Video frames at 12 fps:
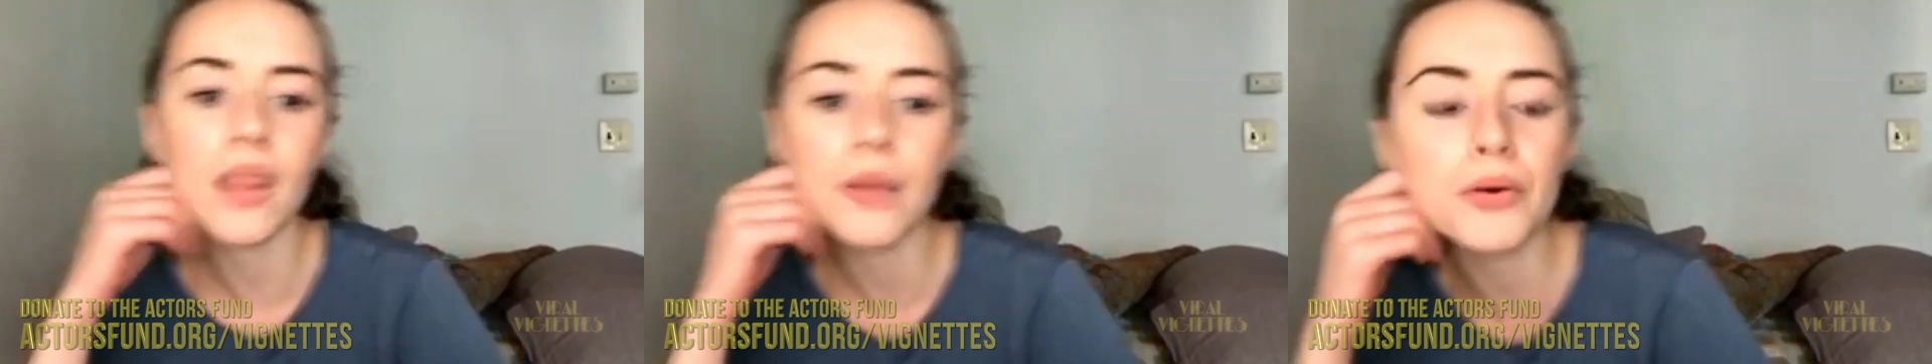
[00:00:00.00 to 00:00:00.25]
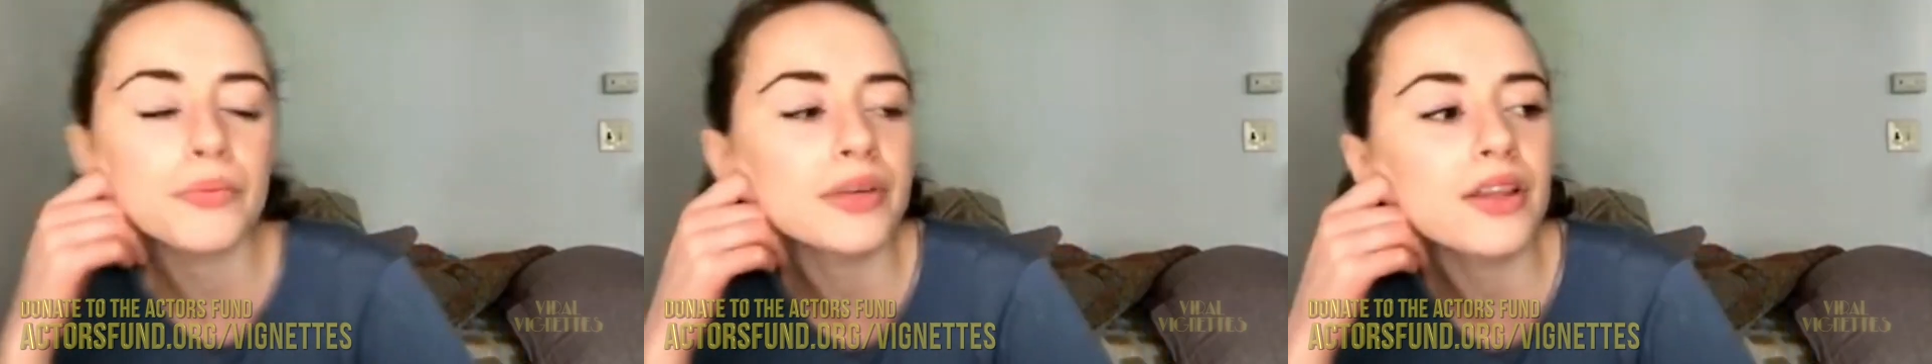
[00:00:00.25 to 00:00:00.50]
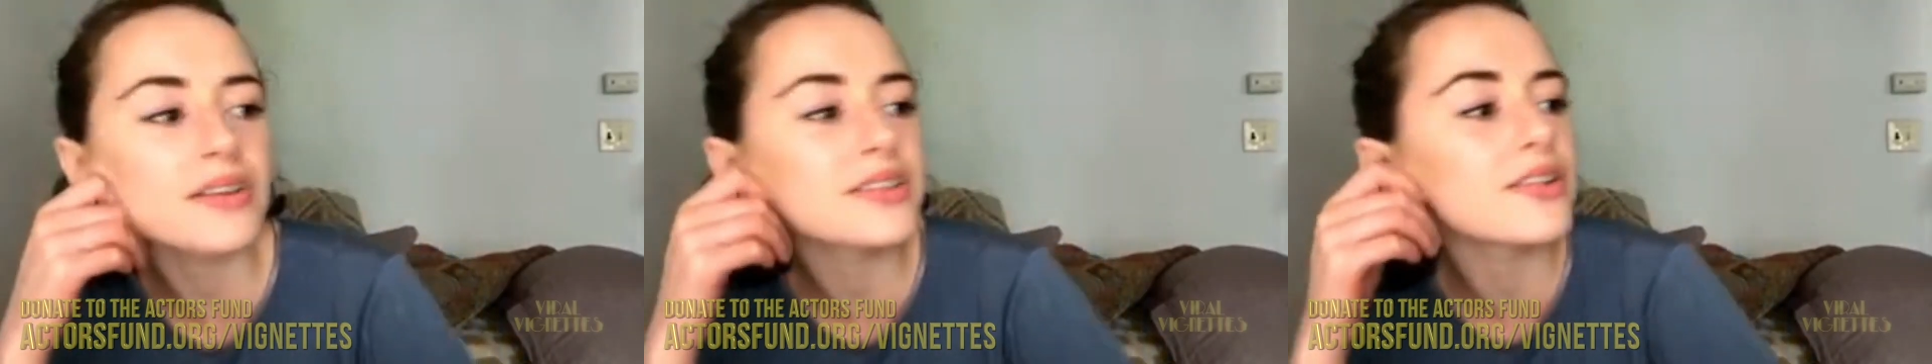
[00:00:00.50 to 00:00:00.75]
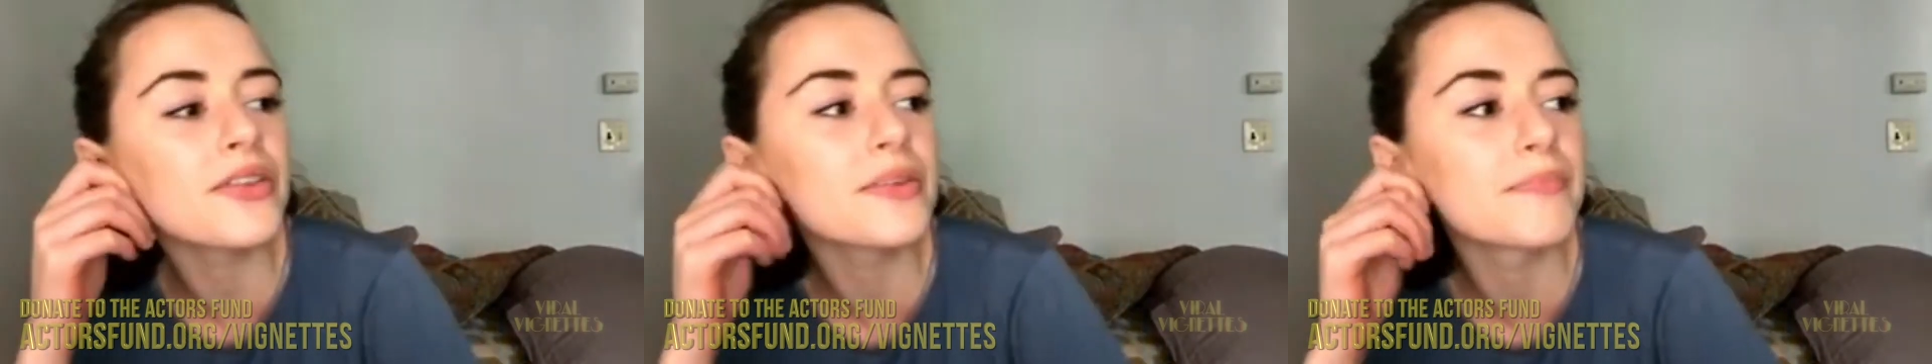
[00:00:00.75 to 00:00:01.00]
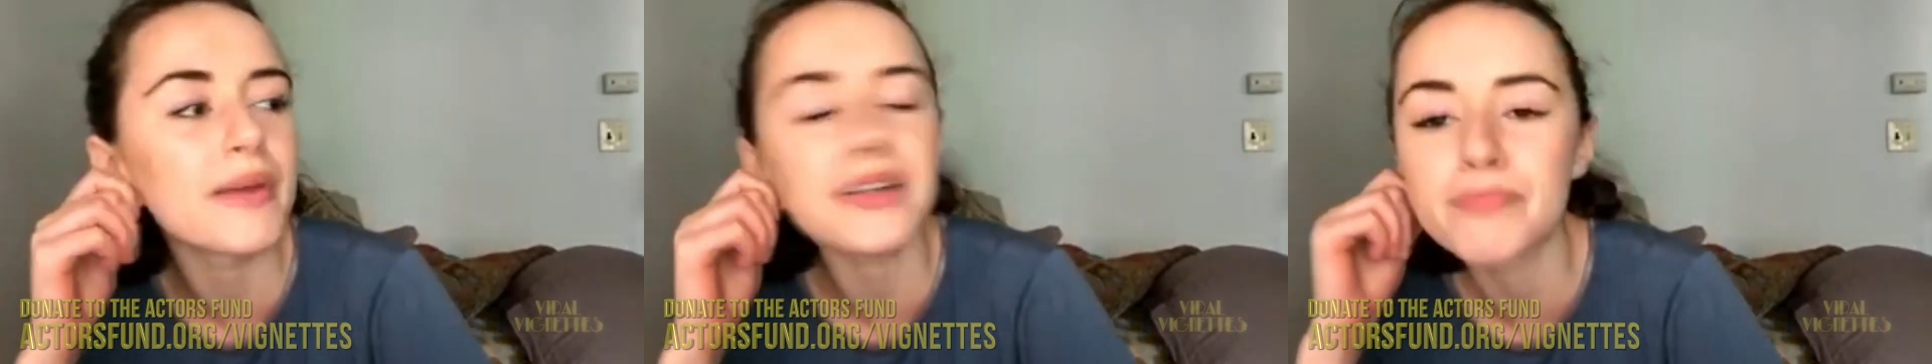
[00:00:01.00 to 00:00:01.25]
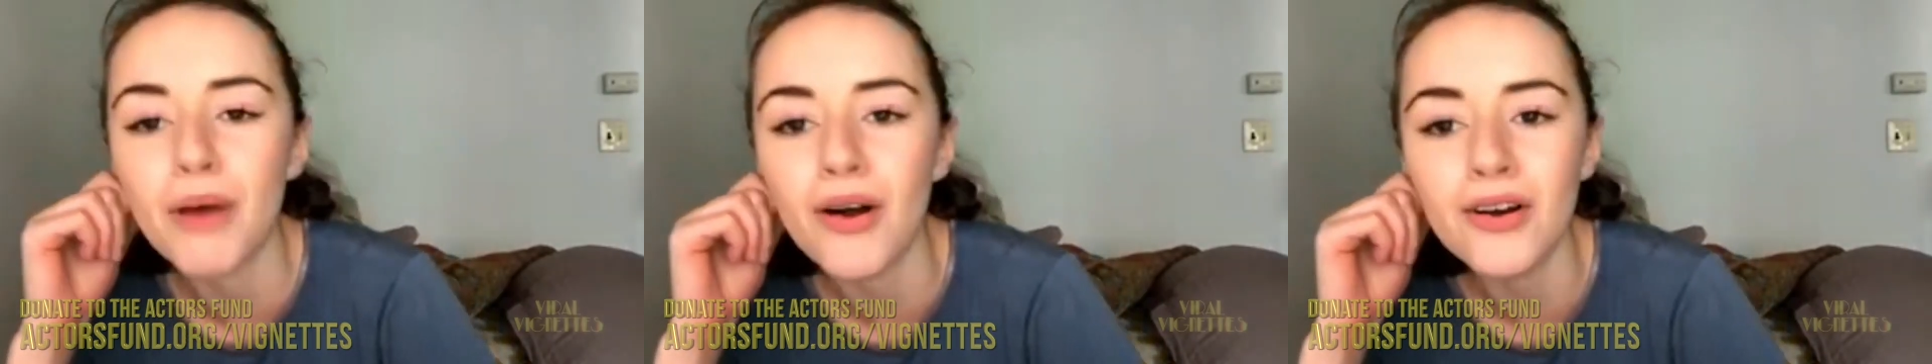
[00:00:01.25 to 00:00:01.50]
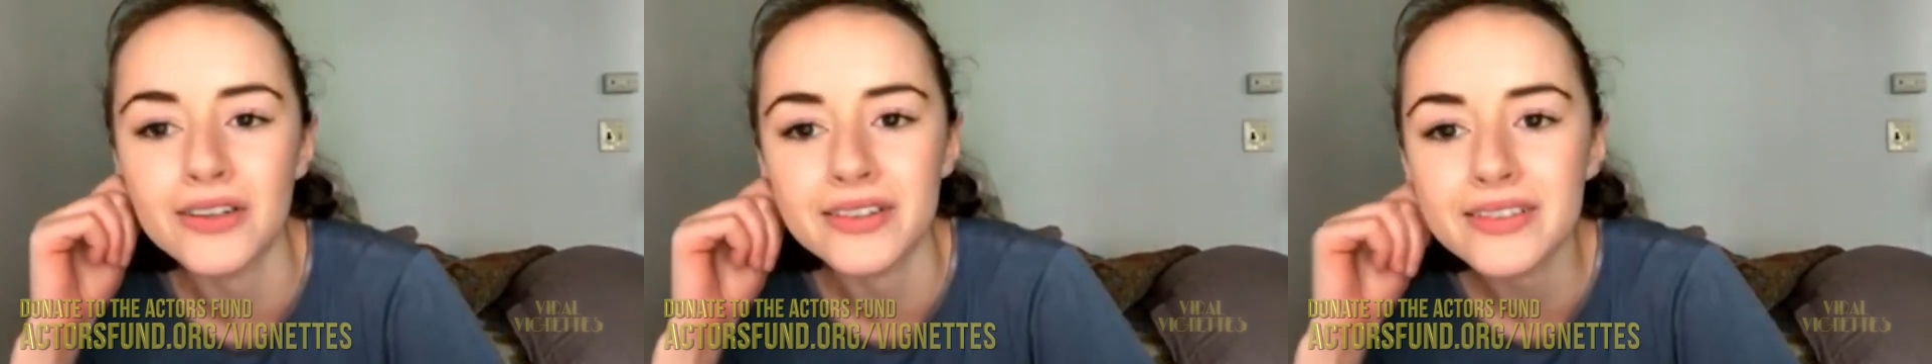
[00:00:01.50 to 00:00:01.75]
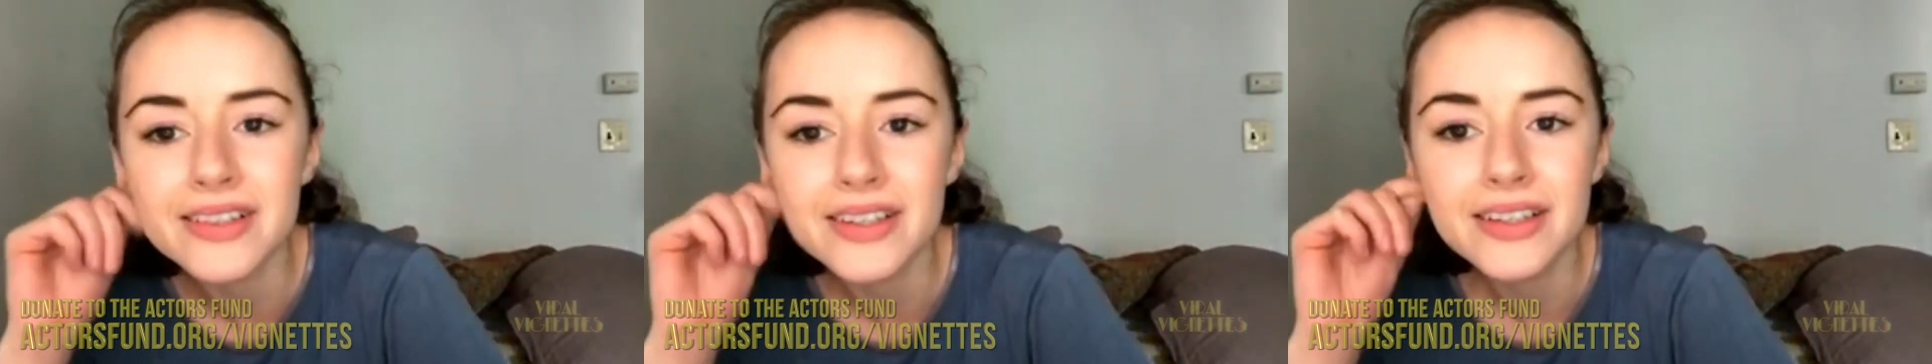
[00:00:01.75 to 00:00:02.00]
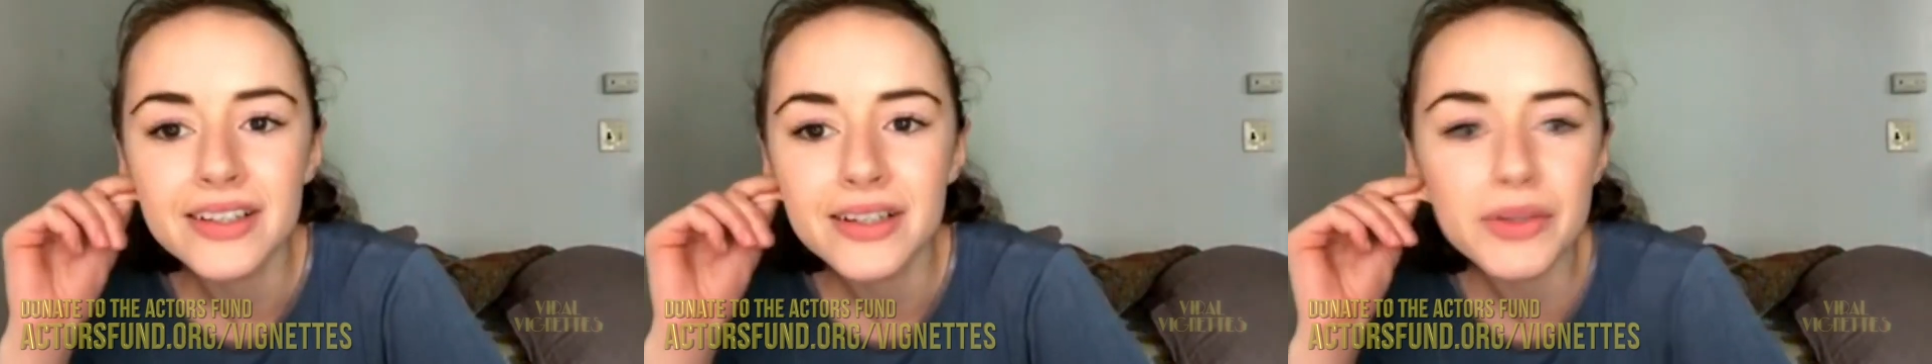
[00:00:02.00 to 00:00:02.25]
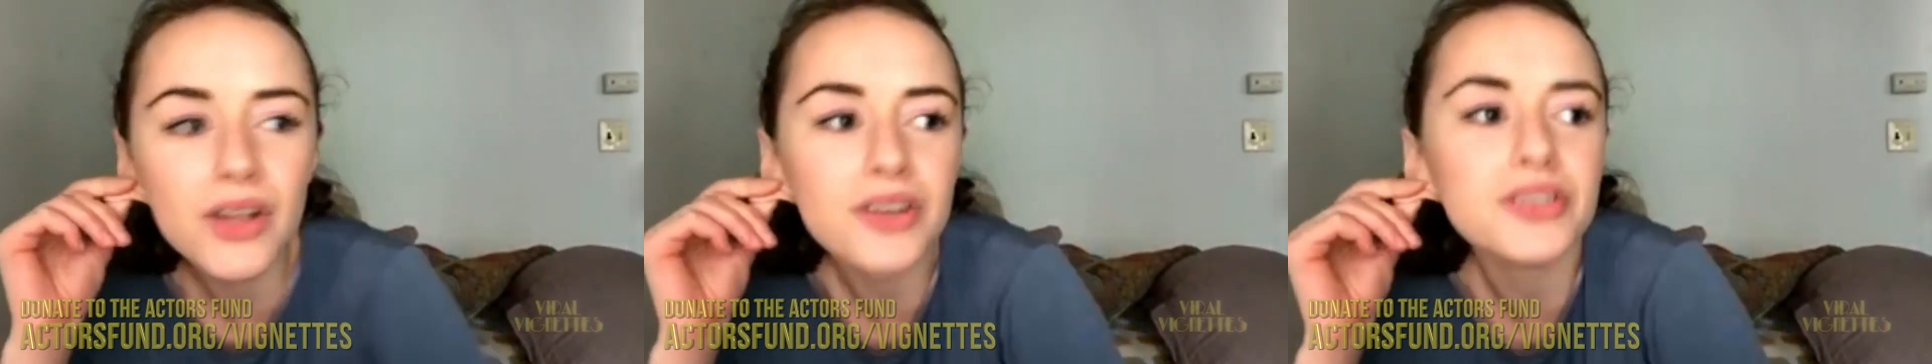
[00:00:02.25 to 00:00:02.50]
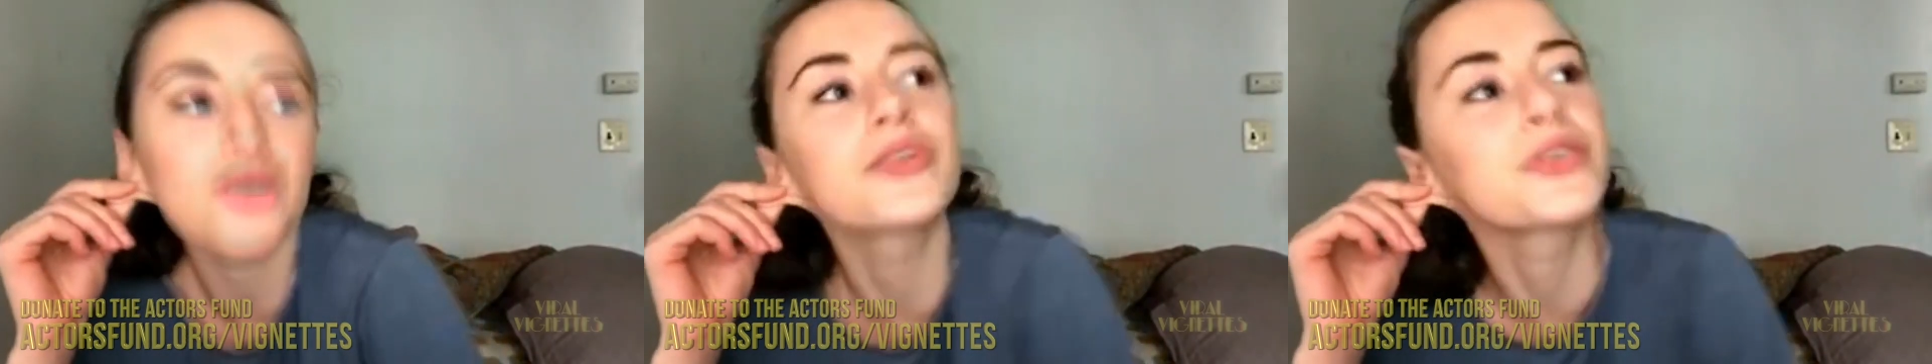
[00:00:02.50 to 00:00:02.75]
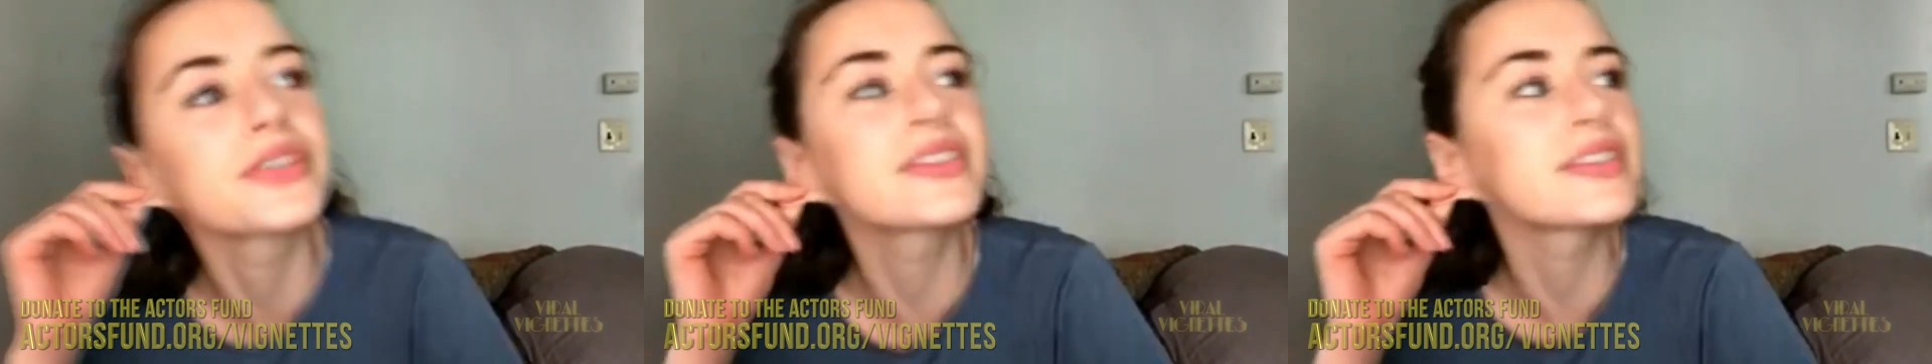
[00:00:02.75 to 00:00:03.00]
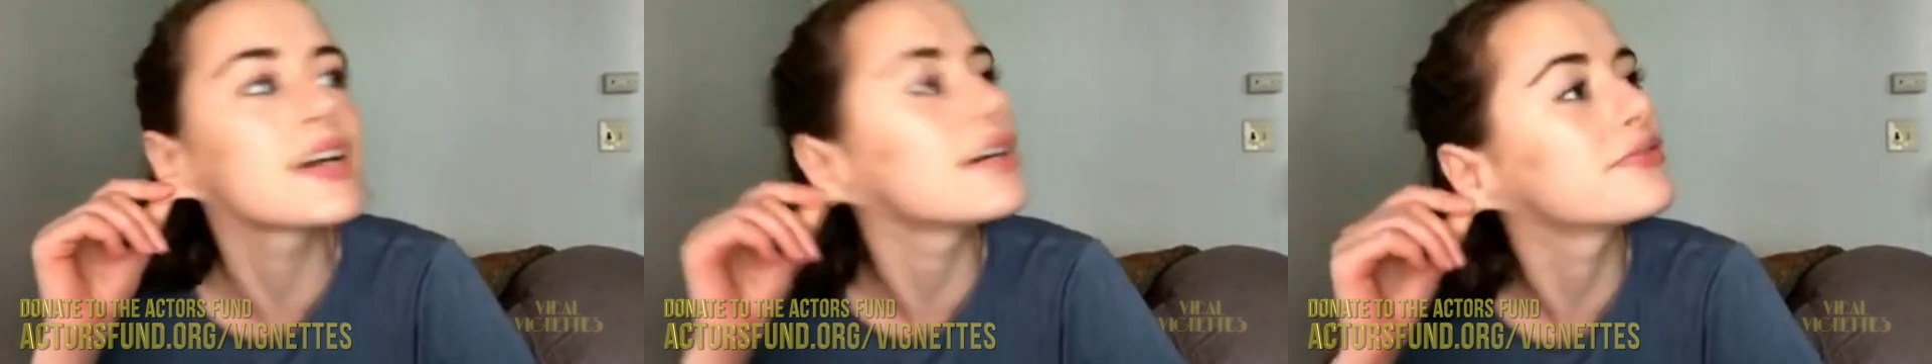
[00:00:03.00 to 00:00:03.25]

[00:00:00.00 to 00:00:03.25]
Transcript: But we lost all the best parts. We lost all the good stuff,